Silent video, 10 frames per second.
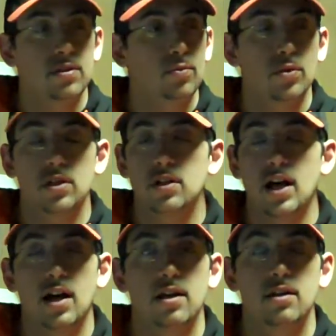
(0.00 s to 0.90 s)
and we're
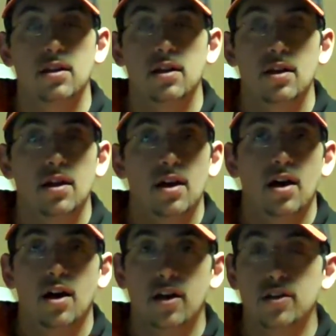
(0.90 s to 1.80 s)
not,
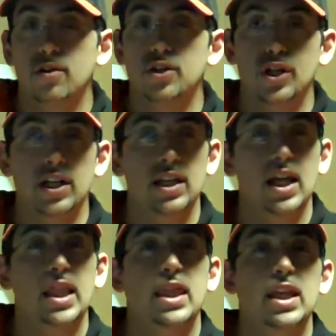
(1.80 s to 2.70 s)
uh, you know, you're going to
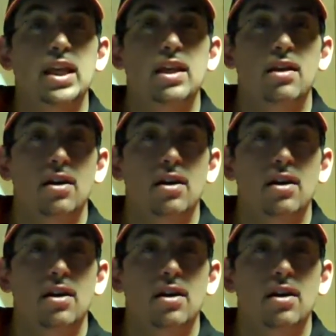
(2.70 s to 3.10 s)
get the,